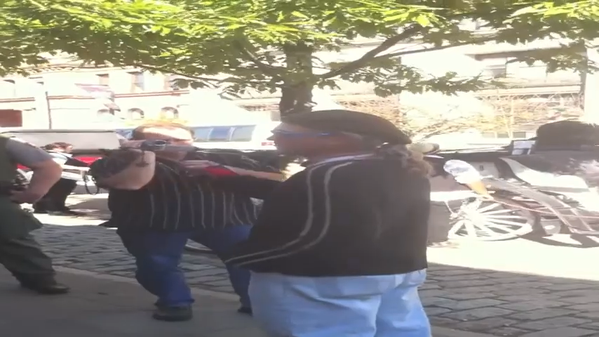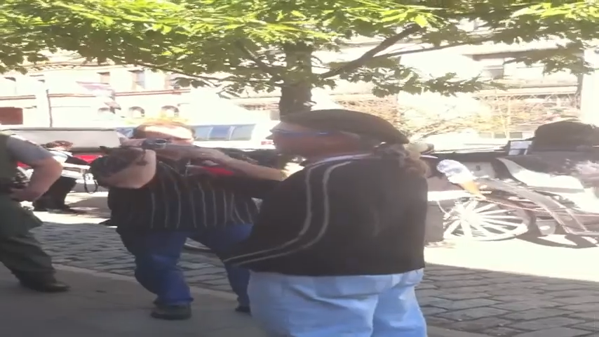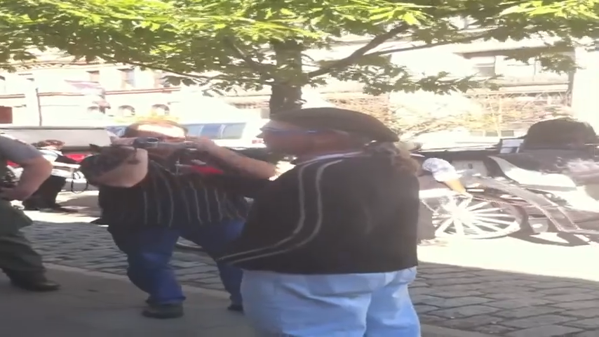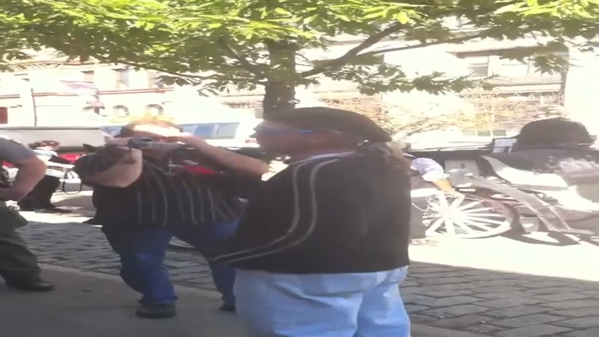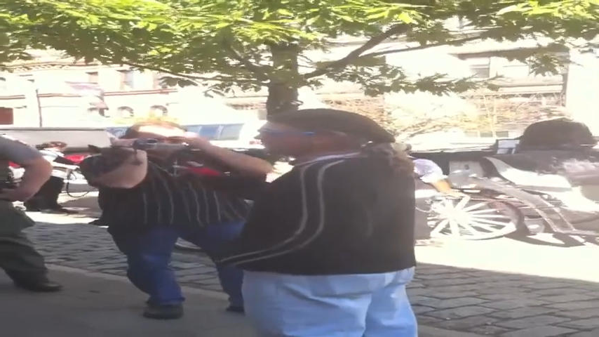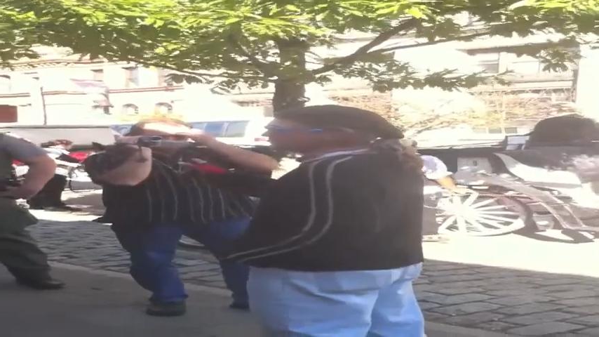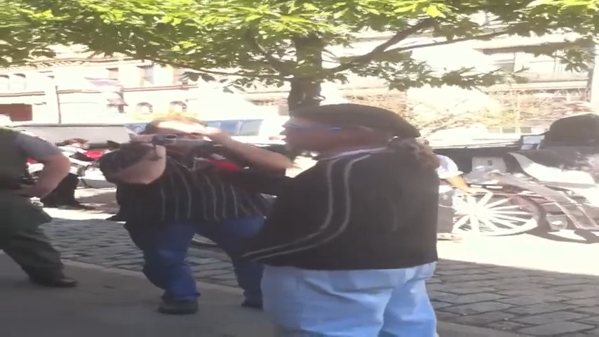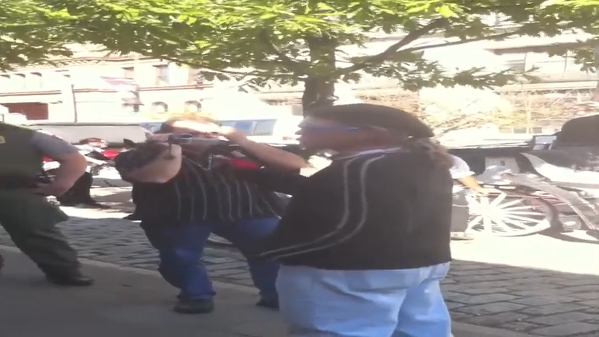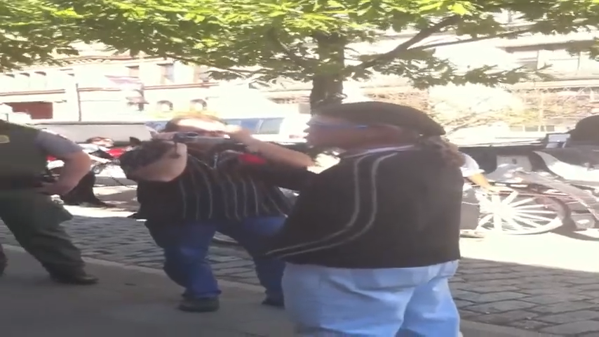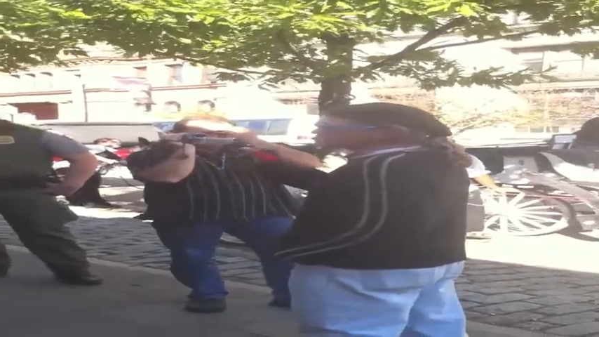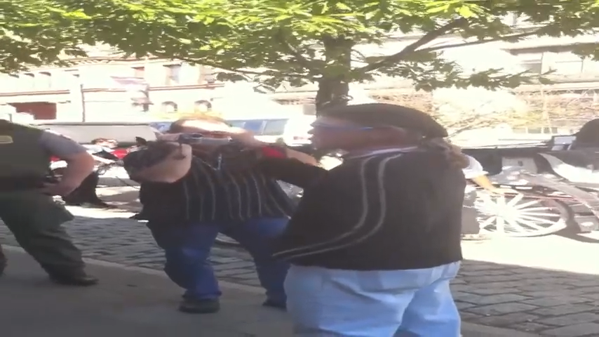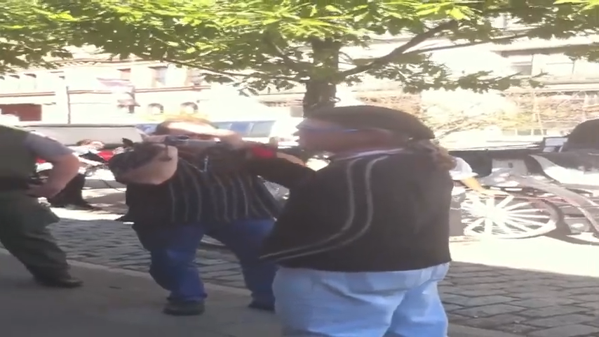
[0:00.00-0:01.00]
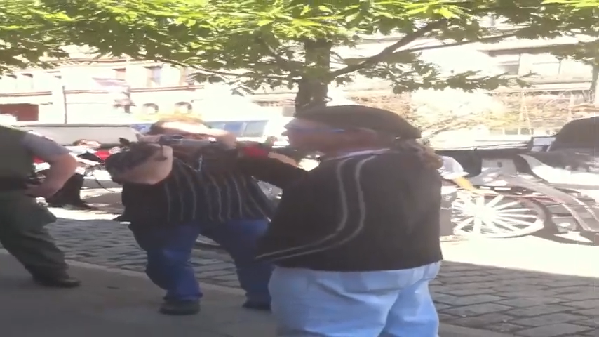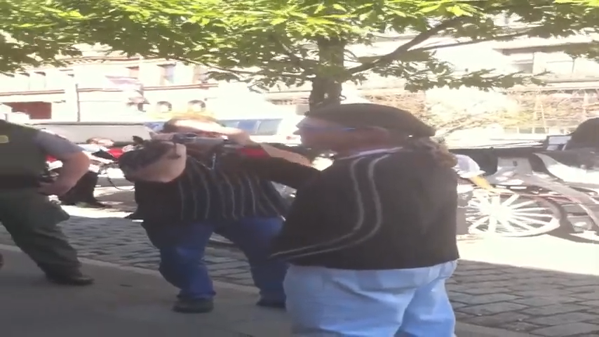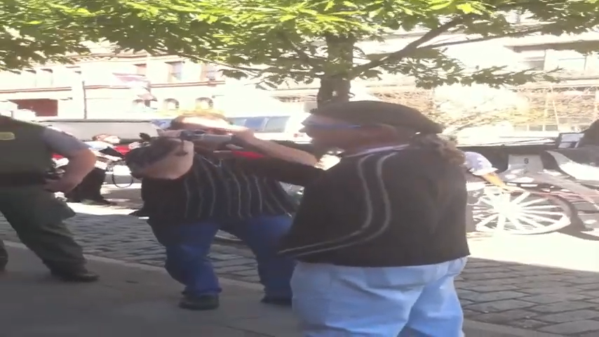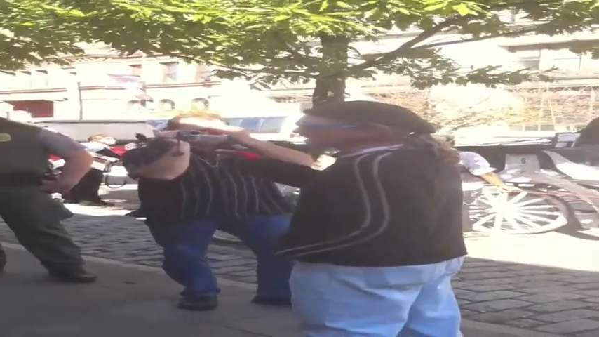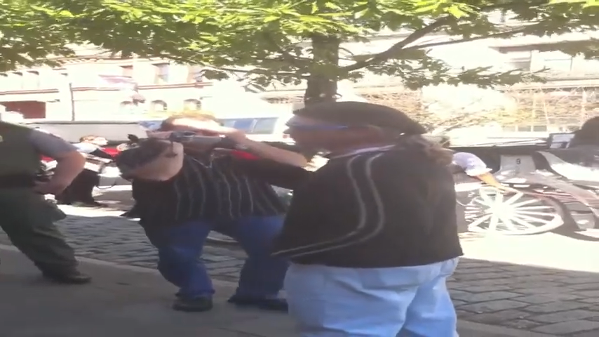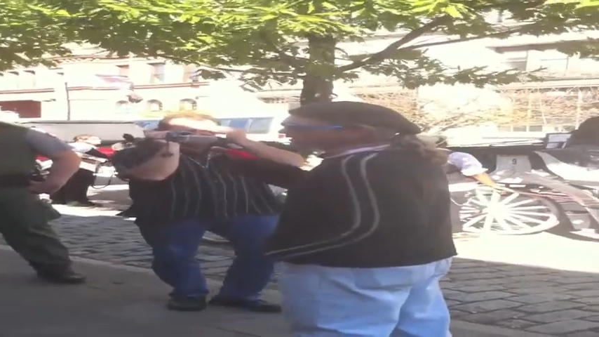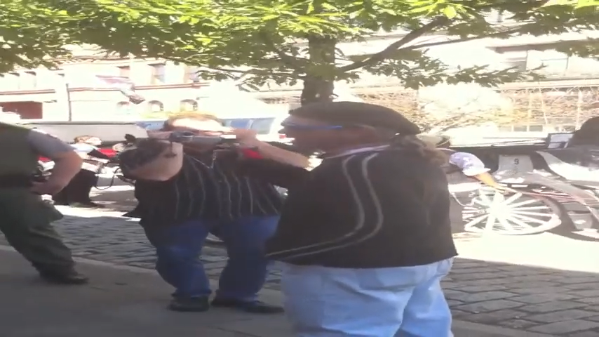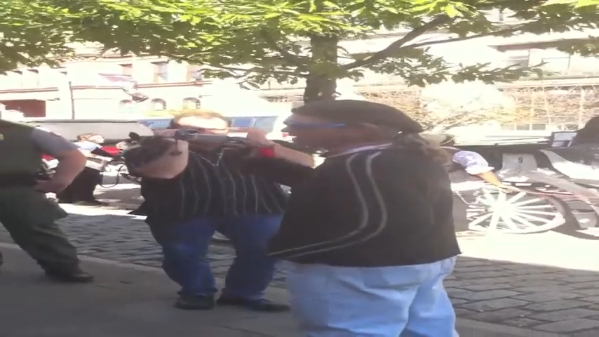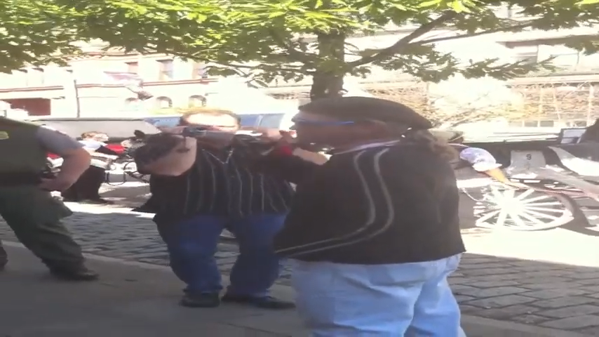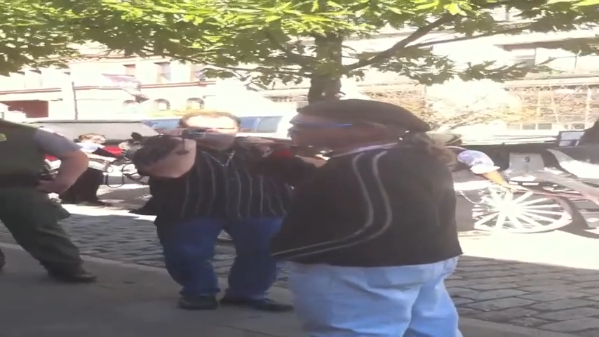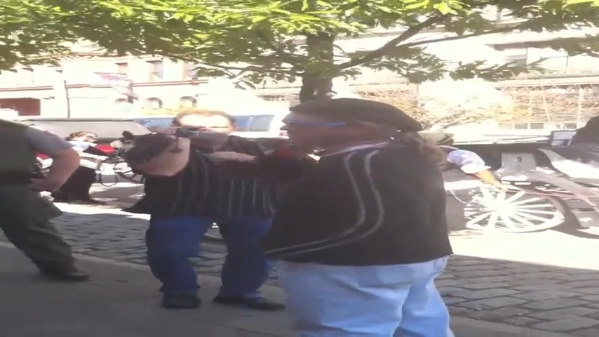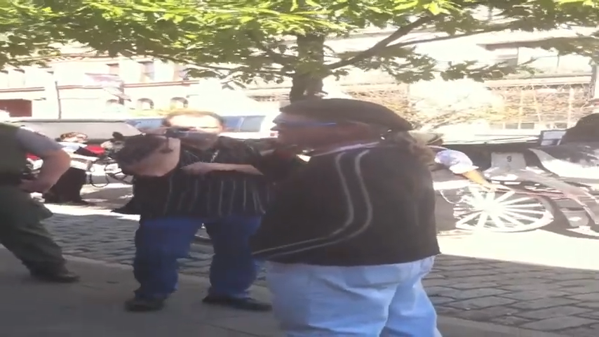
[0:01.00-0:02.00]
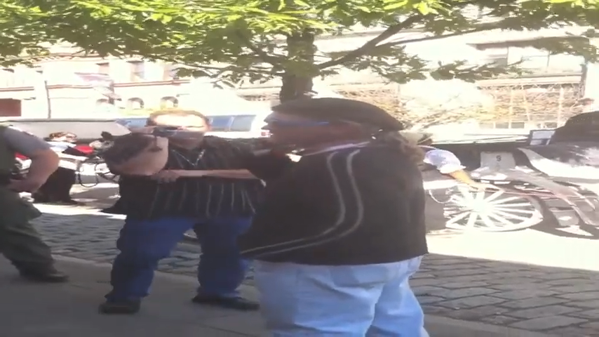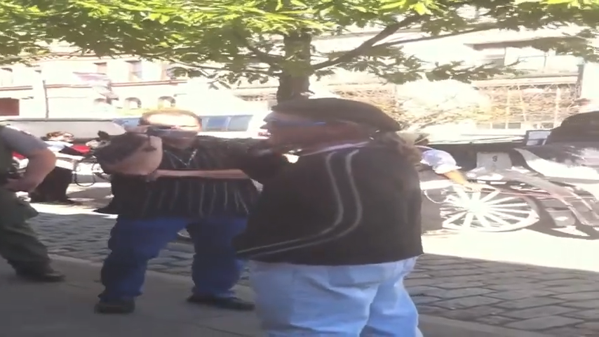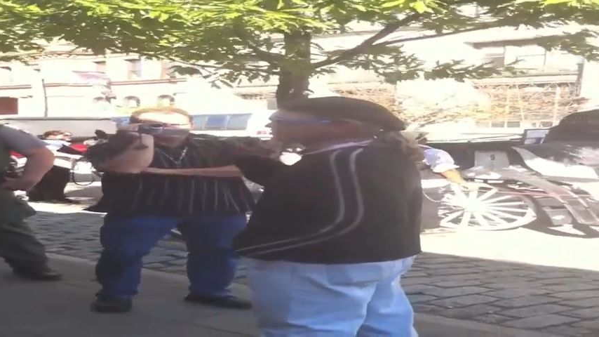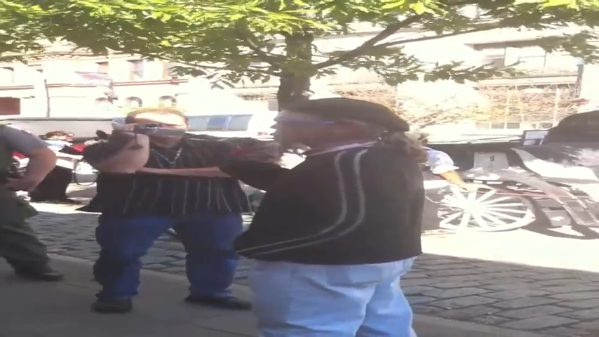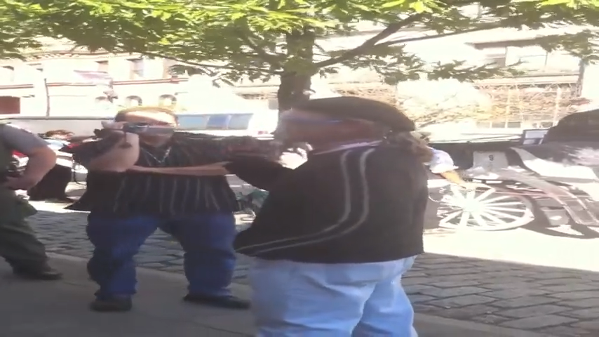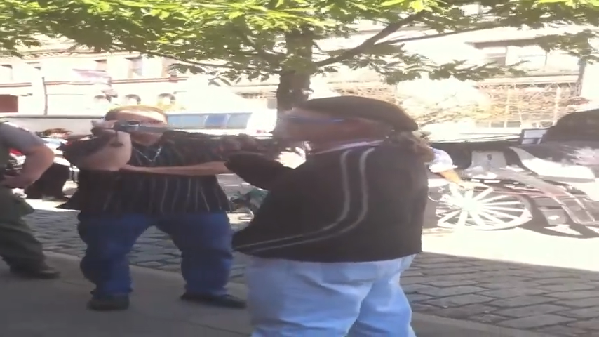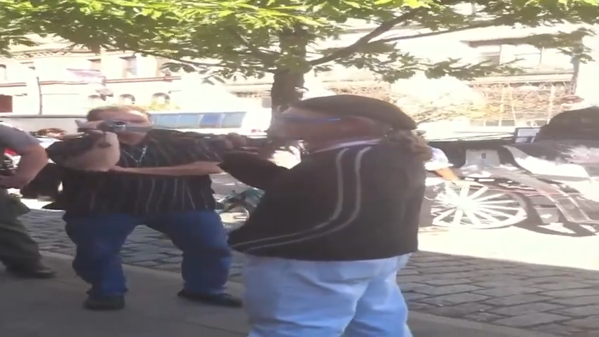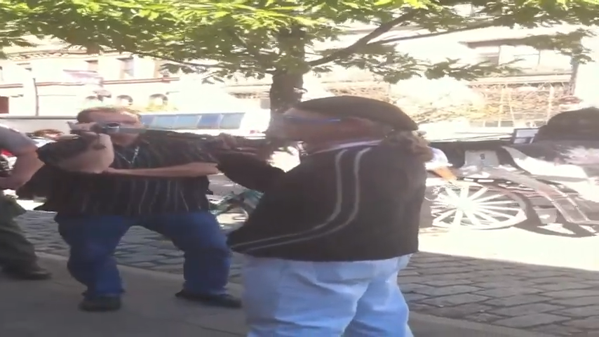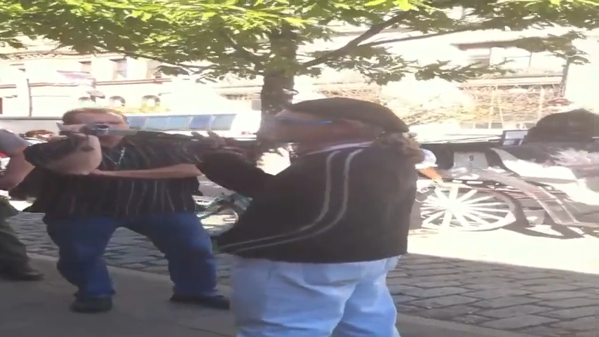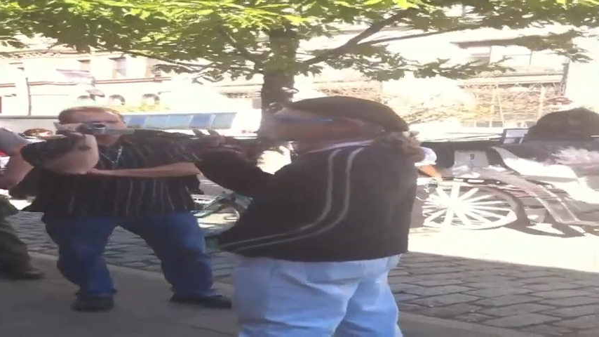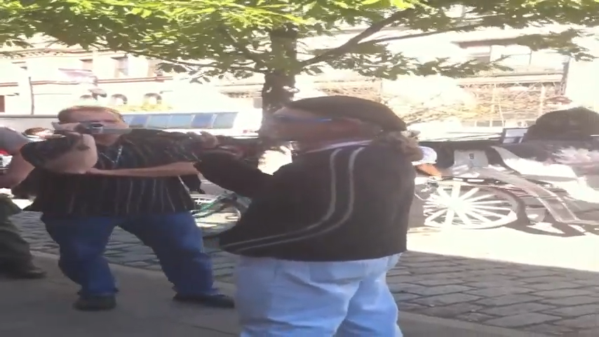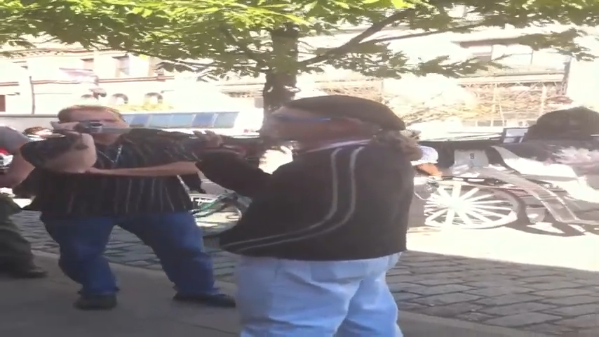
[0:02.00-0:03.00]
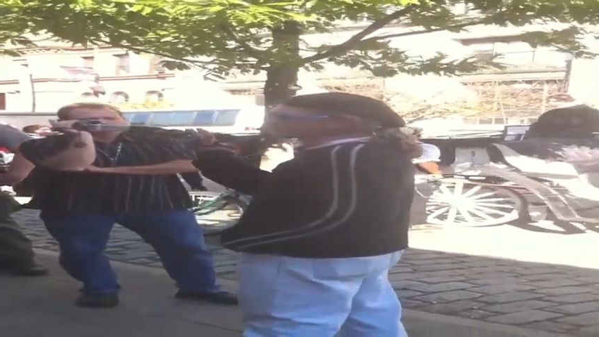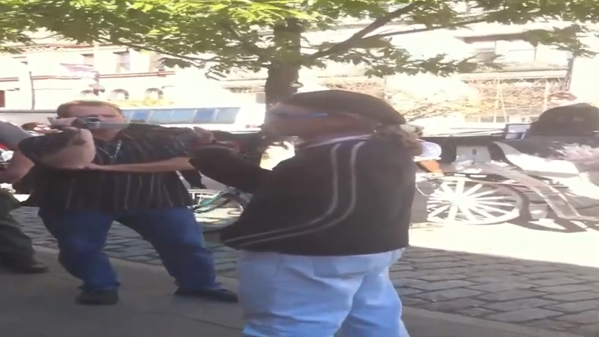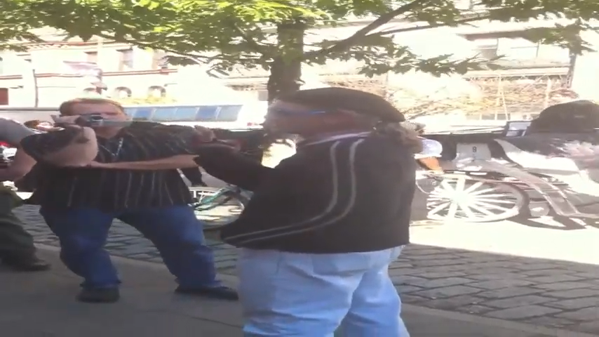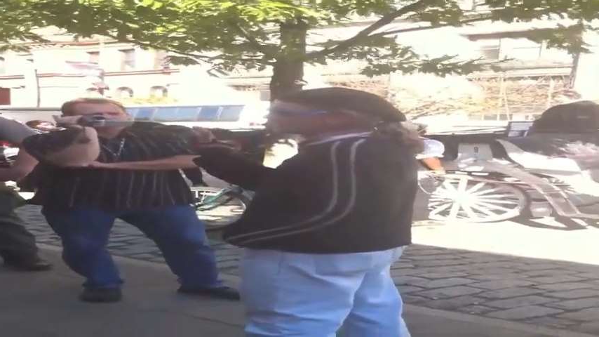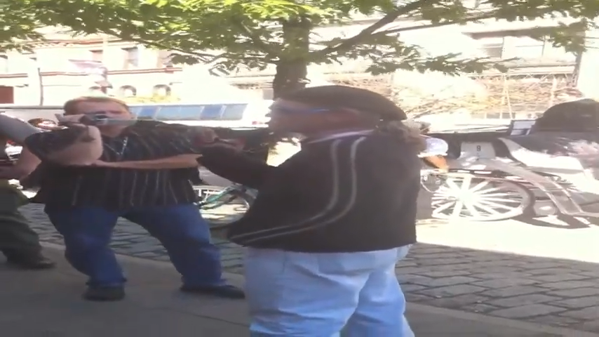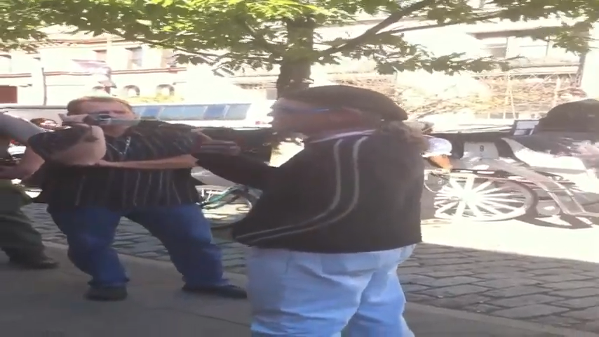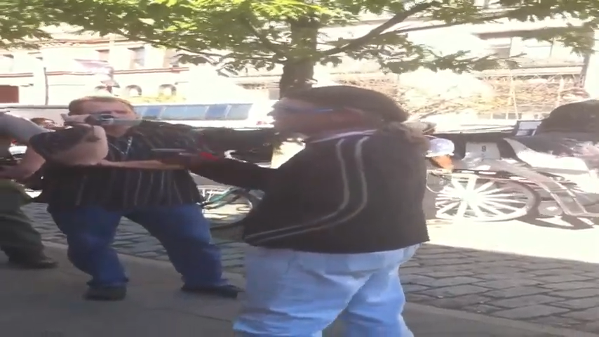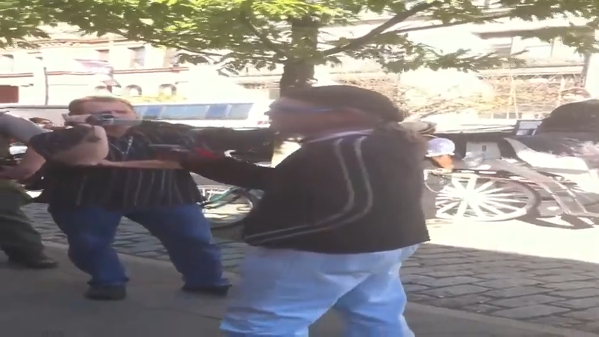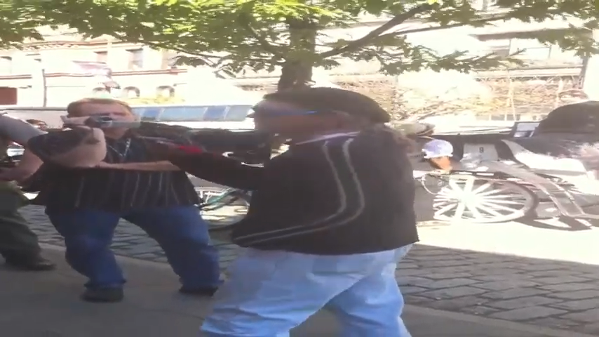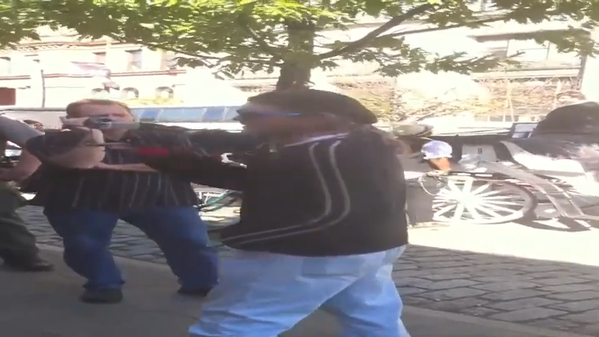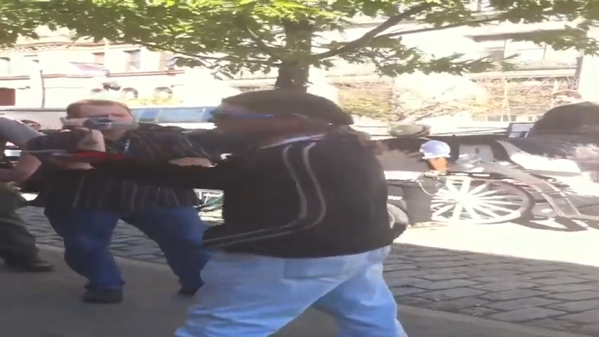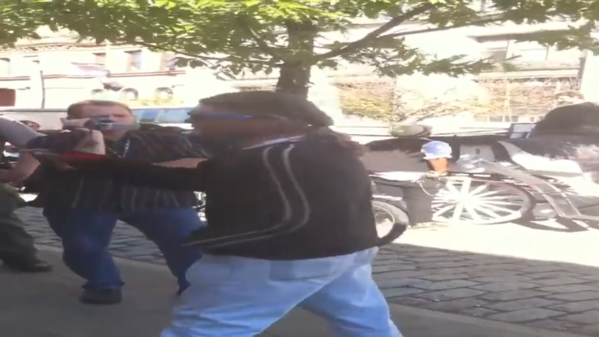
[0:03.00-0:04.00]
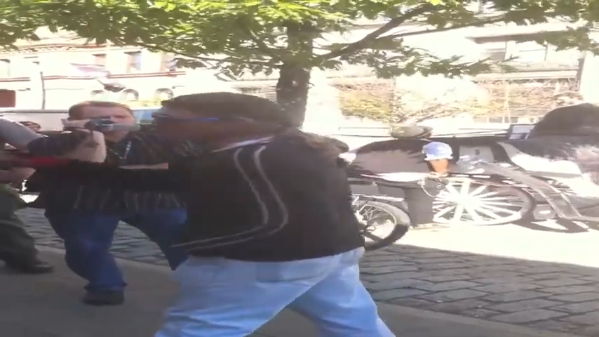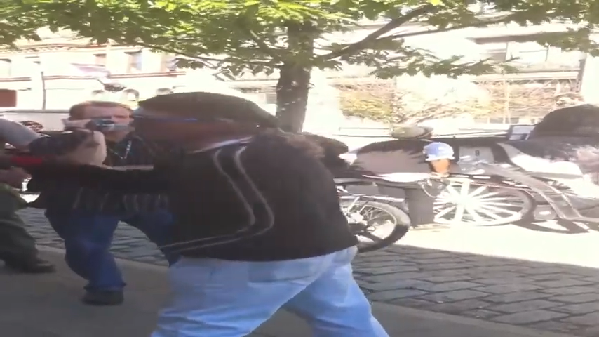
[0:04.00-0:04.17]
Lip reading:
[unreadable: no face in view]